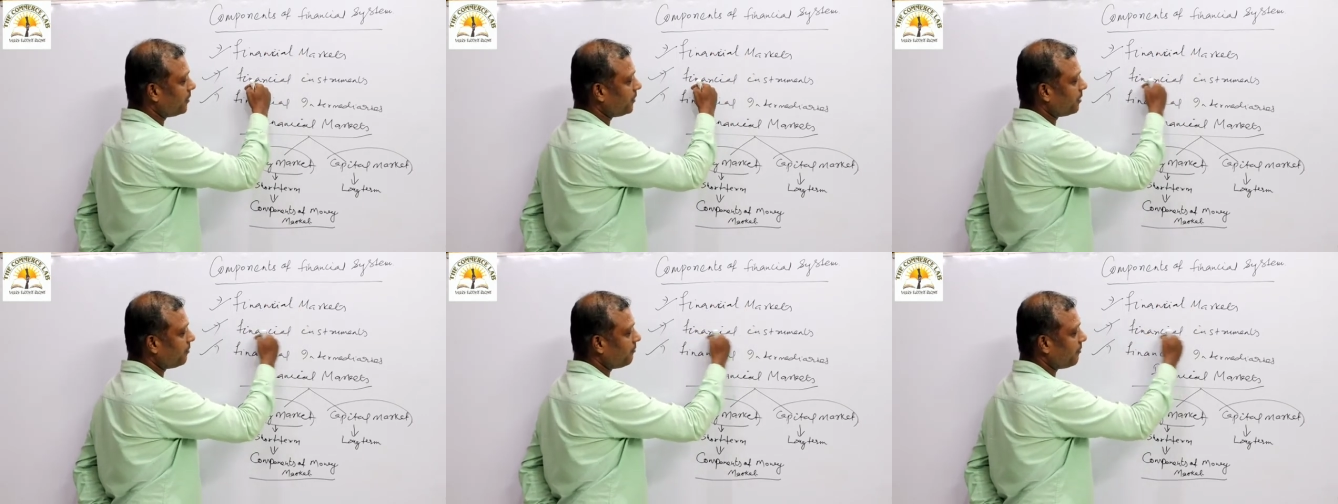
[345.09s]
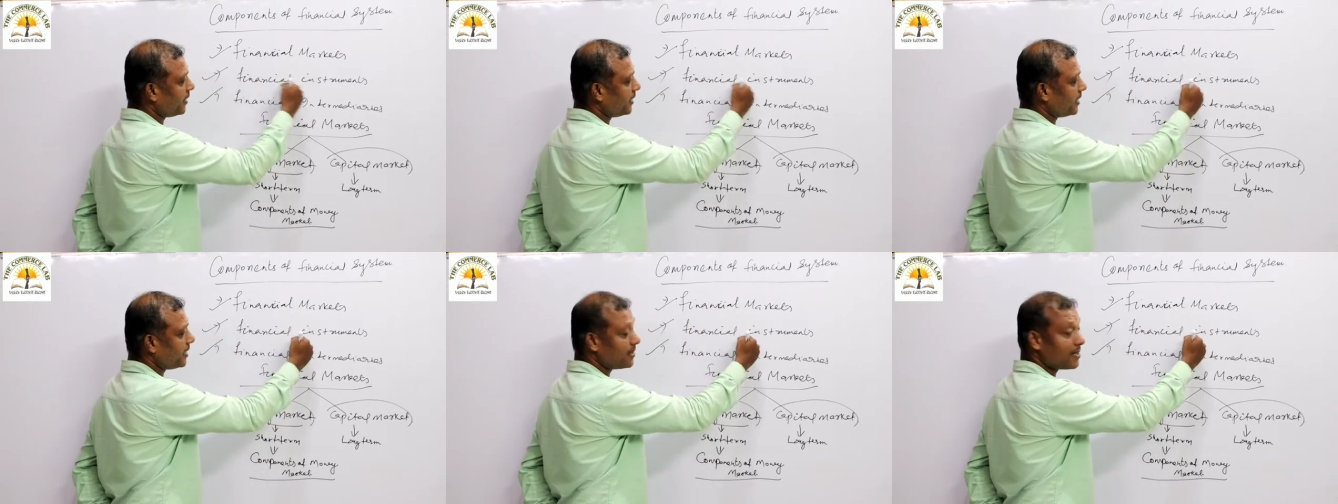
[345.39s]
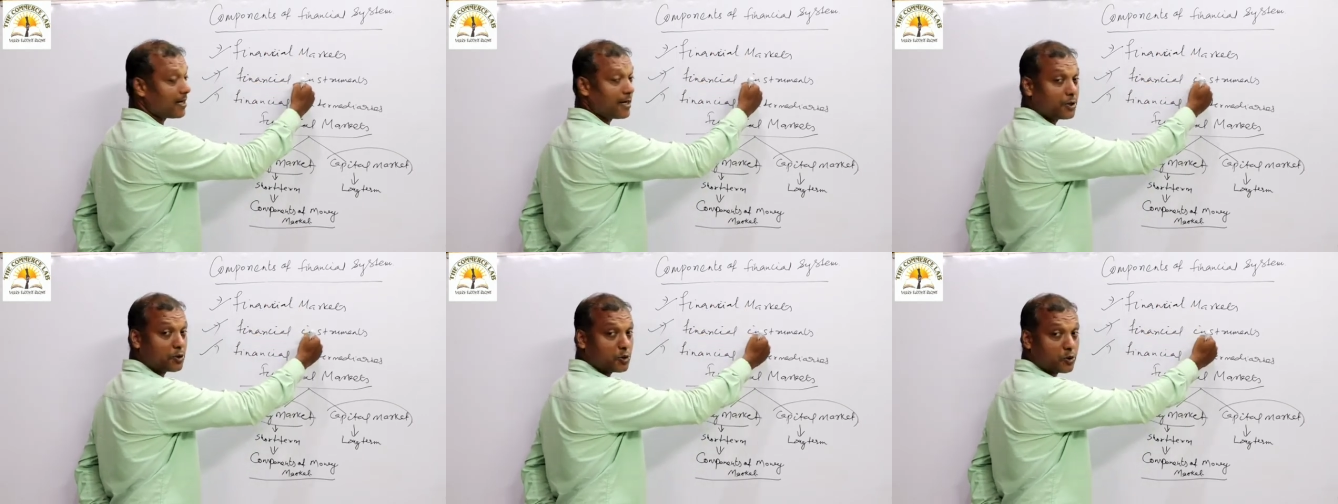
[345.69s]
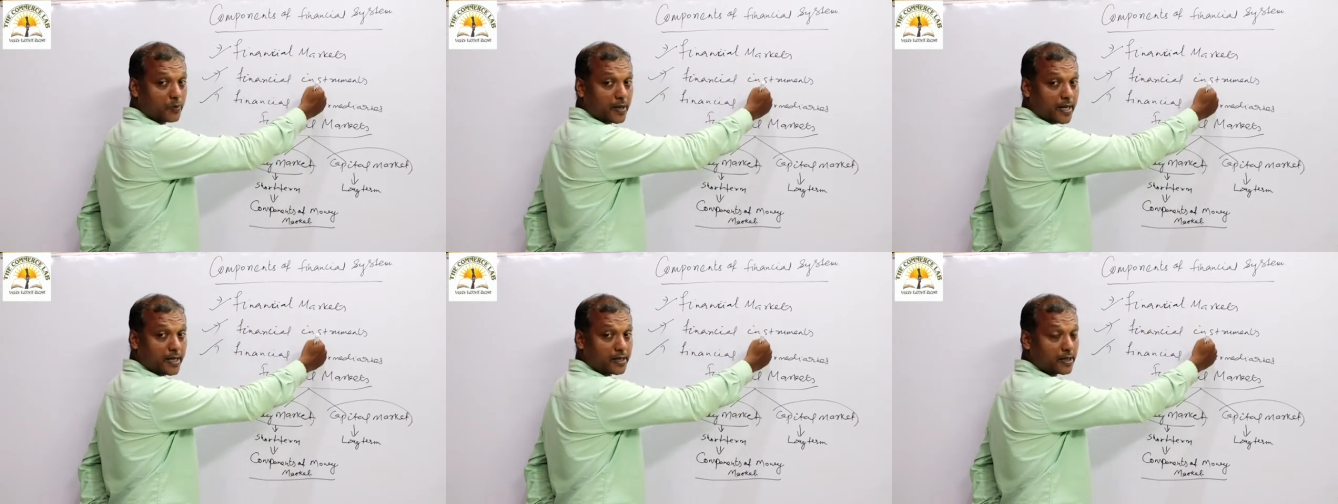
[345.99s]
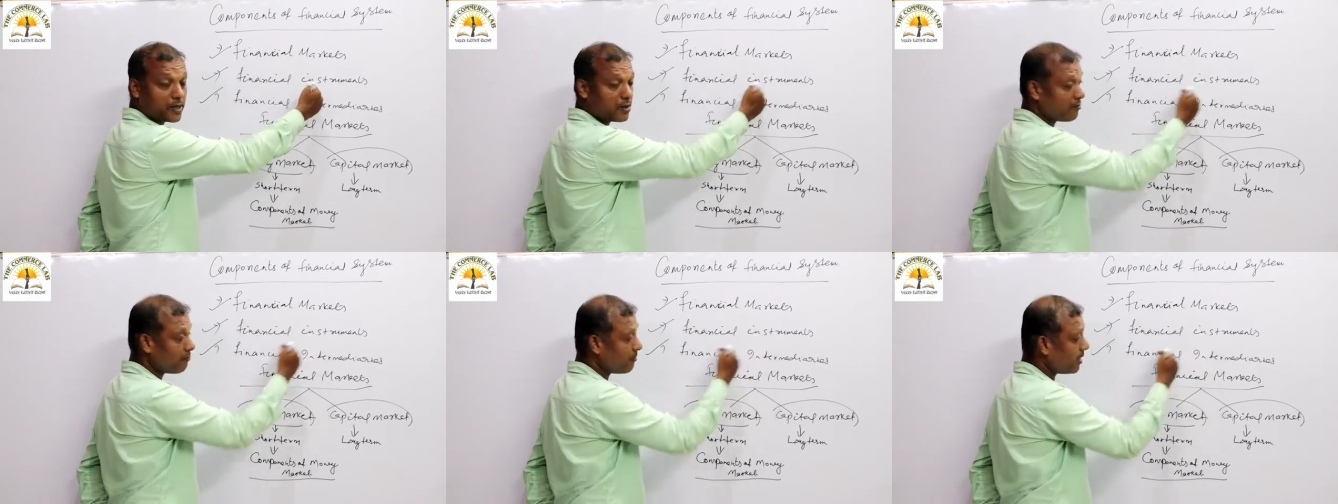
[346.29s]
will be your financial
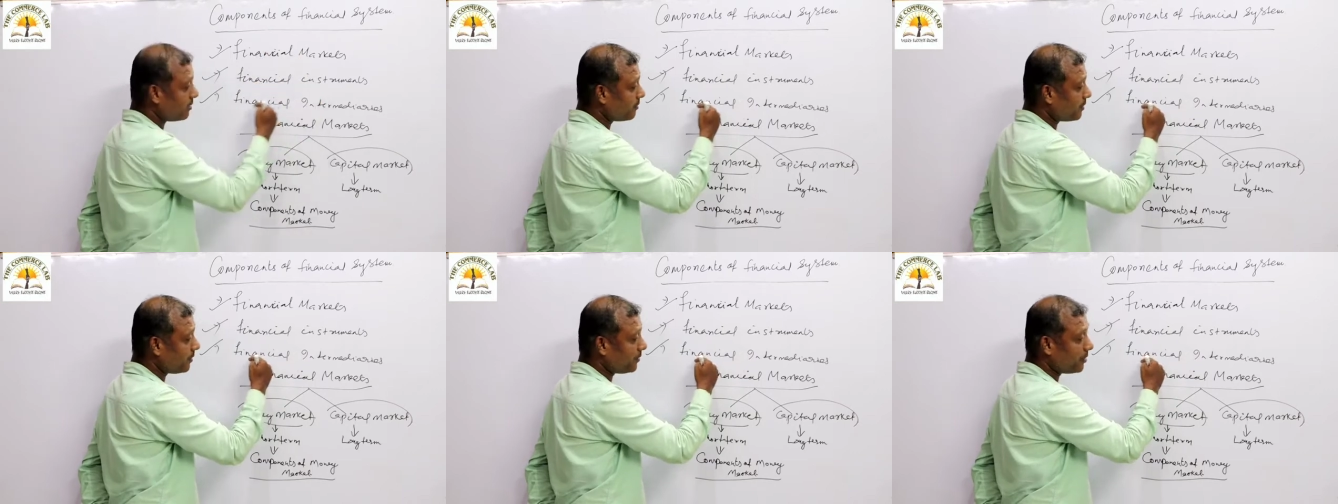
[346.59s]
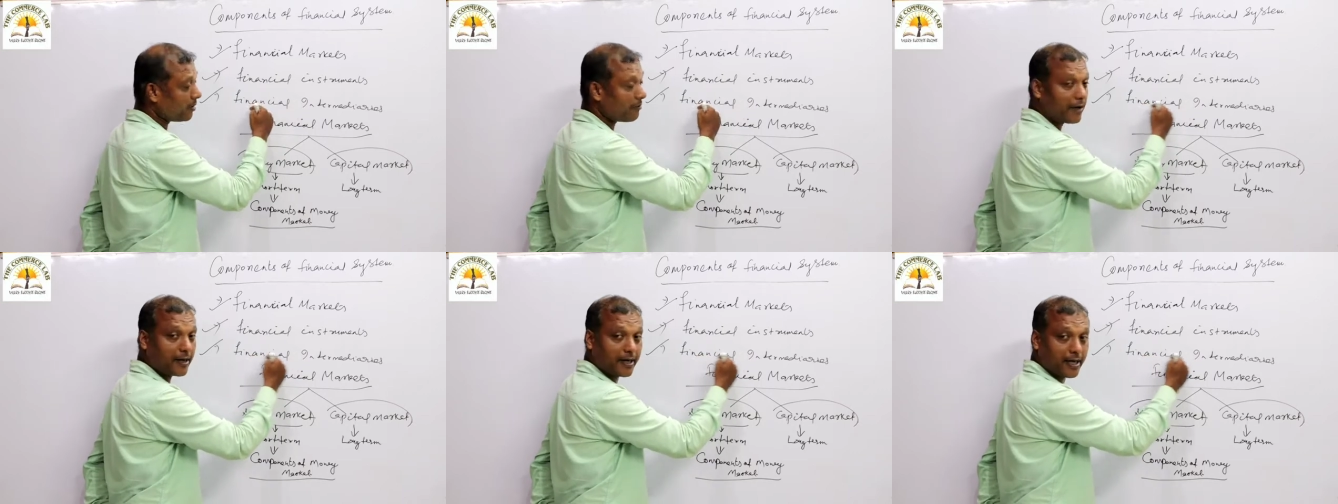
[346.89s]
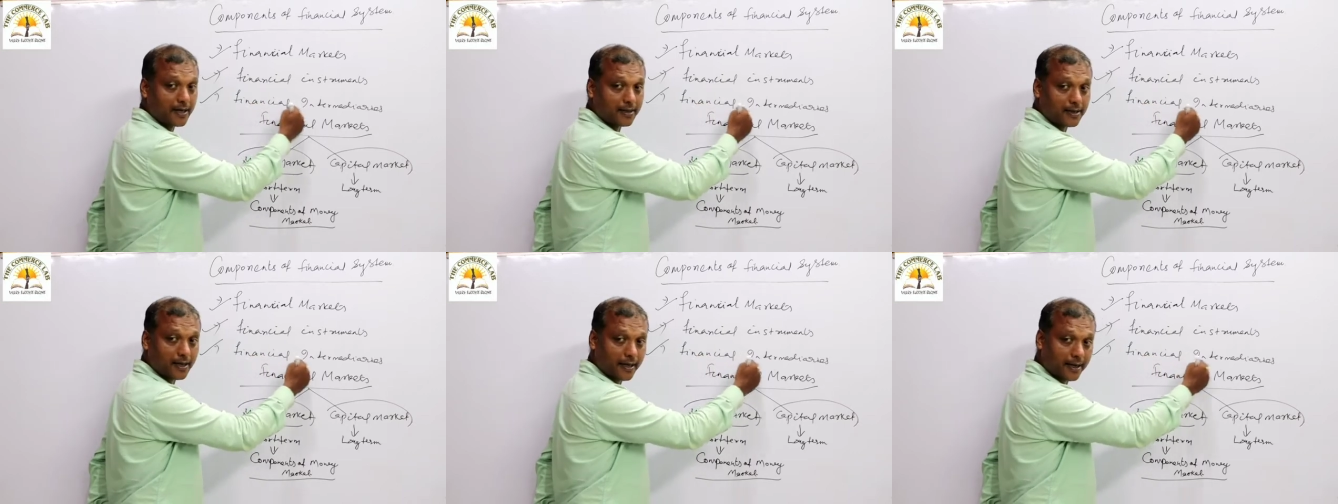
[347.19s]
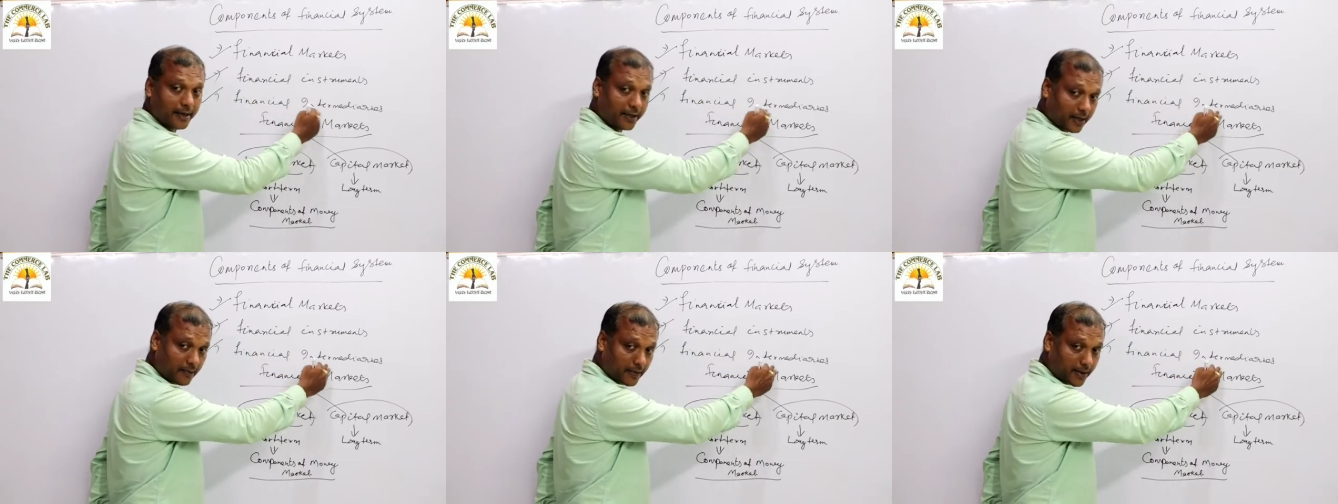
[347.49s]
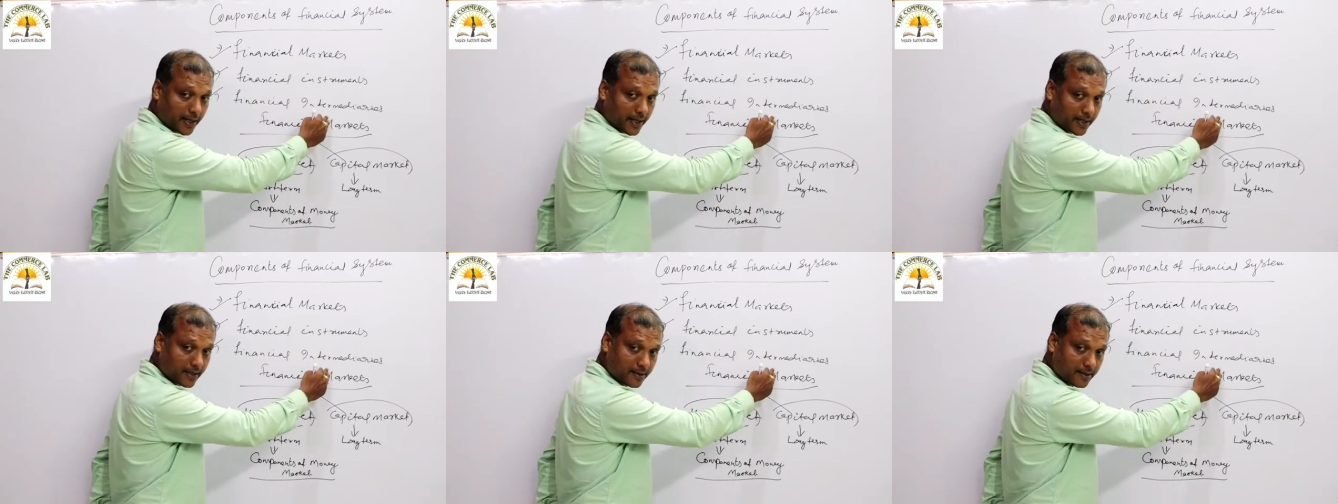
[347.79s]
instruments, one will be your financial
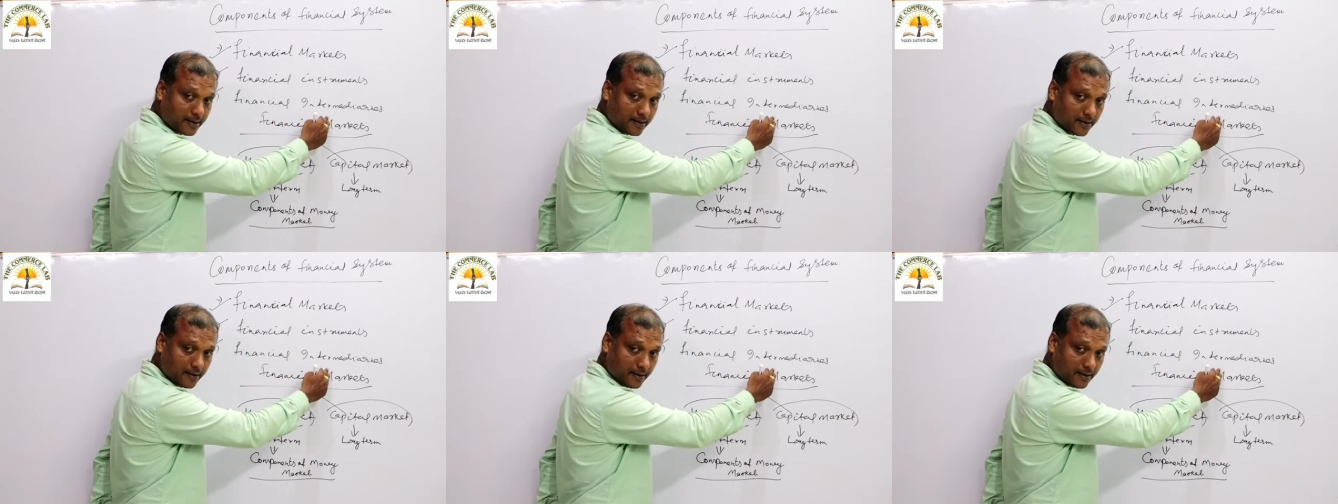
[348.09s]
intermediaries.